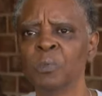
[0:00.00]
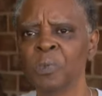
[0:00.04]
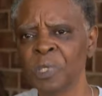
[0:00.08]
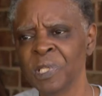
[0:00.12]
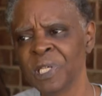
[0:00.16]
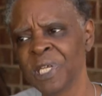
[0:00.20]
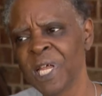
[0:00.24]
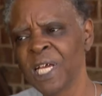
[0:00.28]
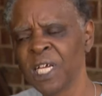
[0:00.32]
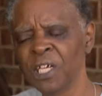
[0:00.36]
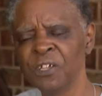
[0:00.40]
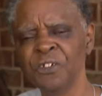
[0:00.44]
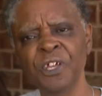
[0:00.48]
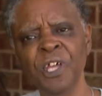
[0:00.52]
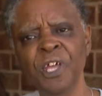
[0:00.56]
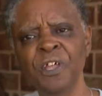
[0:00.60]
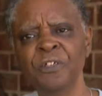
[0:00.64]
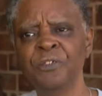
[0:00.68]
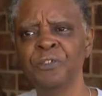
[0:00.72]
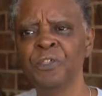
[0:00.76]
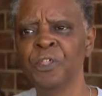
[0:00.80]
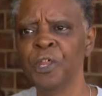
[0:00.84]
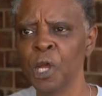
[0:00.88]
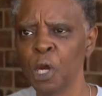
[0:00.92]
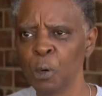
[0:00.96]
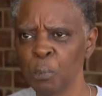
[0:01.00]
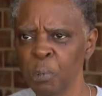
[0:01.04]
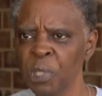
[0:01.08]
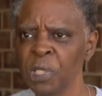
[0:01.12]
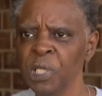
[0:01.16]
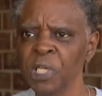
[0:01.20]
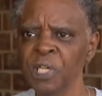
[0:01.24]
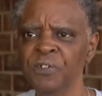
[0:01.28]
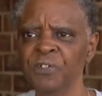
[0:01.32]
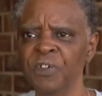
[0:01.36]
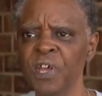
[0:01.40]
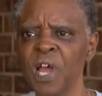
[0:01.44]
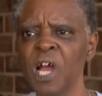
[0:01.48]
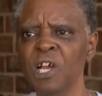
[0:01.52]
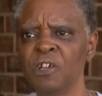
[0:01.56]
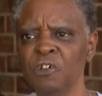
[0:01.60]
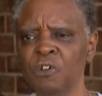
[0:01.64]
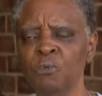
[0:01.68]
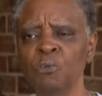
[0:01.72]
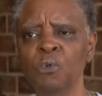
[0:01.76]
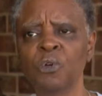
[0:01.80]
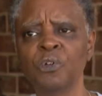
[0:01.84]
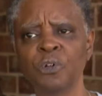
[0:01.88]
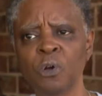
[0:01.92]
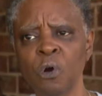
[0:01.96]
It was, like I said, their police
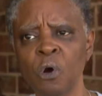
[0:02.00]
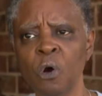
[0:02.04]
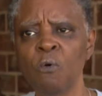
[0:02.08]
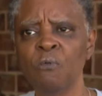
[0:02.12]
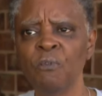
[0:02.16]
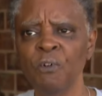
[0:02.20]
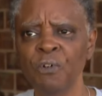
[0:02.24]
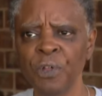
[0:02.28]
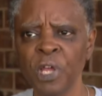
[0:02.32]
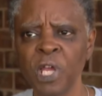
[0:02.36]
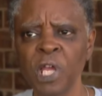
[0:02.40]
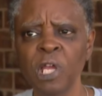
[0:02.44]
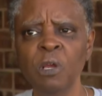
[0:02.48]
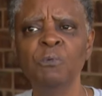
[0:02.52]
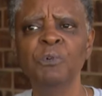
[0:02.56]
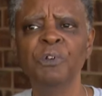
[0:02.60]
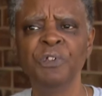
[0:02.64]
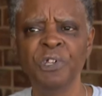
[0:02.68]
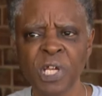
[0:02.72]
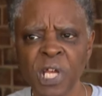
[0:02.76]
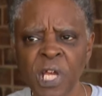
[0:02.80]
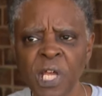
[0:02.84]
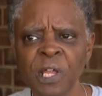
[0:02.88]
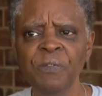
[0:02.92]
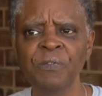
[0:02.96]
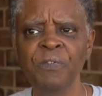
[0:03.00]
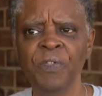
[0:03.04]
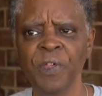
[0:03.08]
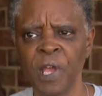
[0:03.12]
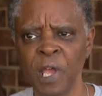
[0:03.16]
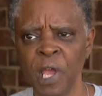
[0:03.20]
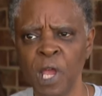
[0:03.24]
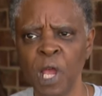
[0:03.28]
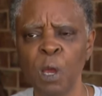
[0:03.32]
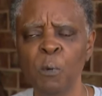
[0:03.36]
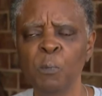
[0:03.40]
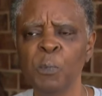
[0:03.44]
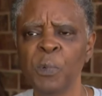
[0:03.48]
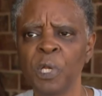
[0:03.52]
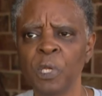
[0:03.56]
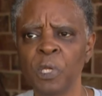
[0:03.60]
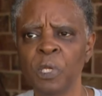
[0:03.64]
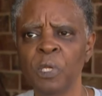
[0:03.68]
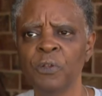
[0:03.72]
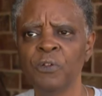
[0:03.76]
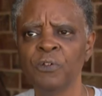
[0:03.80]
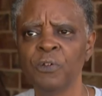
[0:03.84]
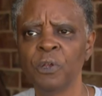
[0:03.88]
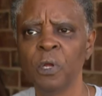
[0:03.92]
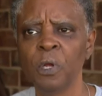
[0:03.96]
action was over. He was in the
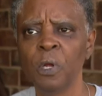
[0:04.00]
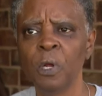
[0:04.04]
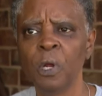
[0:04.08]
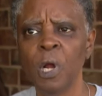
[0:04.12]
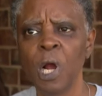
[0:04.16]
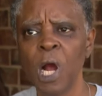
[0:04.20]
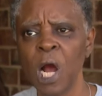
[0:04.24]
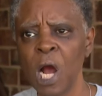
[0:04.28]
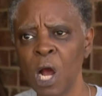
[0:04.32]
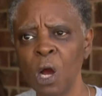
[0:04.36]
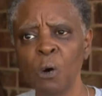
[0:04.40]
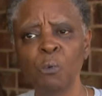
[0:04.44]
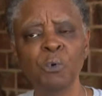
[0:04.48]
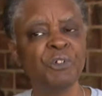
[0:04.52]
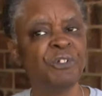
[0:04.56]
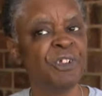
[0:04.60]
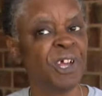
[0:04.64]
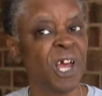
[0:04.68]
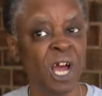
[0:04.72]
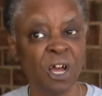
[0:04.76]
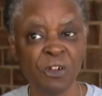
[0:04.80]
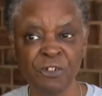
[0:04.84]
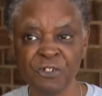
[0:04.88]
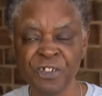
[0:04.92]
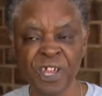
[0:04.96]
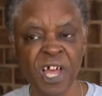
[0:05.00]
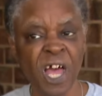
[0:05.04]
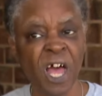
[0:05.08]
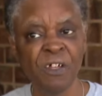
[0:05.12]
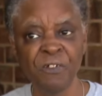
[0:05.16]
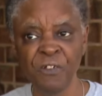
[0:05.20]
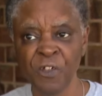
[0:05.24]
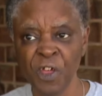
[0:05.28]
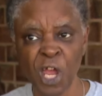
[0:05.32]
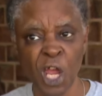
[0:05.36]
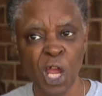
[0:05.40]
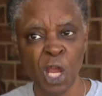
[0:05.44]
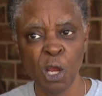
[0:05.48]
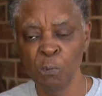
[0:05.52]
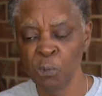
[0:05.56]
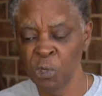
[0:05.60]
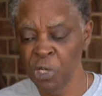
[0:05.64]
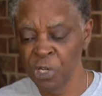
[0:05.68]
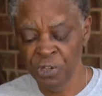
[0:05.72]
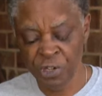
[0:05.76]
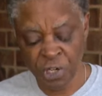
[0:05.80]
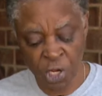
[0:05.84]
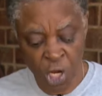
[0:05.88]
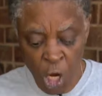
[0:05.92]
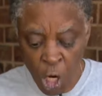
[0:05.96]
ambulance. I was outside the
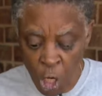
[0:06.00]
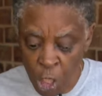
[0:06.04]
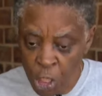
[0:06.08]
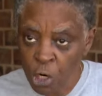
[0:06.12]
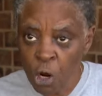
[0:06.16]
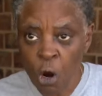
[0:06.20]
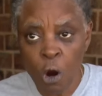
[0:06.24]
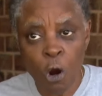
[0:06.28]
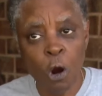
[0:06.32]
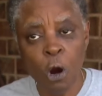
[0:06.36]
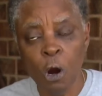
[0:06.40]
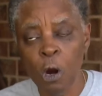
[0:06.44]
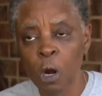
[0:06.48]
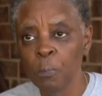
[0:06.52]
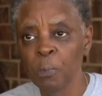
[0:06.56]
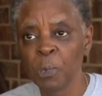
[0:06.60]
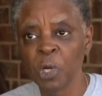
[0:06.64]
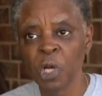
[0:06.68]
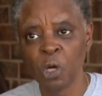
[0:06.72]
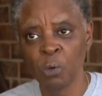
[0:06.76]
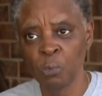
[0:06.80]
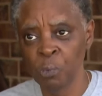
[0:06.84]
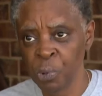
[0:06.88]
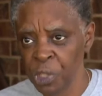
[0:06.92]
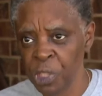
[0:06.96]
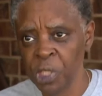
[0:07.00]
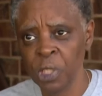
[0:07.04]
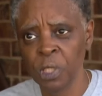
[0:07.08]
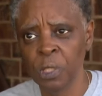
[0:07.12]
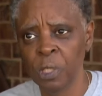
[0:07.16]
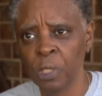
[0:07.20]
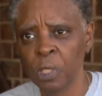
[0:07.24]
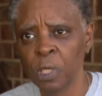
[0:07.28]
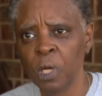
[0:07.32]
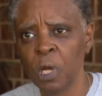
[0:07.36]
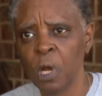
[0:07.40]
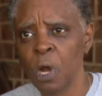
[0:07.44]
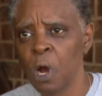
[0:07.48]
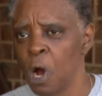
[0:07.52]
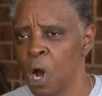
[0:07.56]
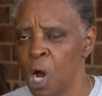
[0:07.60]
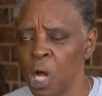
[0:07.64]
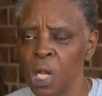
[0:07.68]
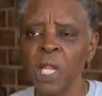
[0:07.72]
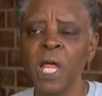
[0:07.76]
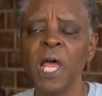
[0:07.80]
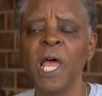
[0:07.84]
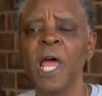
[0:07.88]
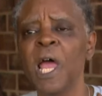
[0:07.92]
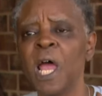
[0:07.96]
ambulance, unarmed completely.
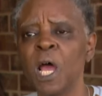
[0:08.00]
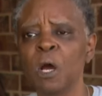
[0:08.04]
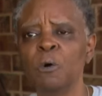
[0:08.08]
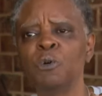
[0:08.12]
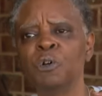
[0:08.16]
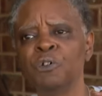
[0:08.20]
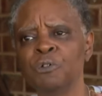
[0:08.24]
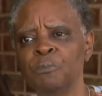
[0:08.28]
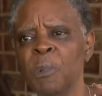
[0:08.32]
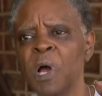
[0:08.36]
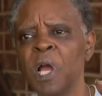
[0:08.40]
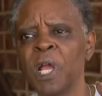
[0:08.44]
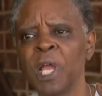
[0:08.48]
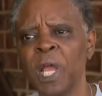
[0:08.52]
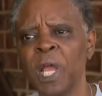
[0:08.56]
All I had was my